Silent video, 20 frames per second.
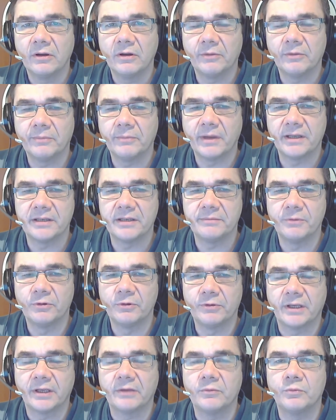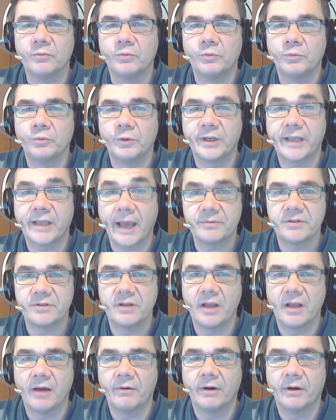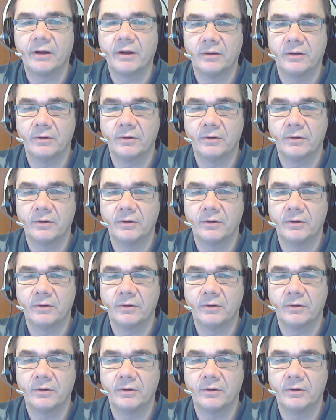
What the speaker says: on Monday morning, we gapped lower.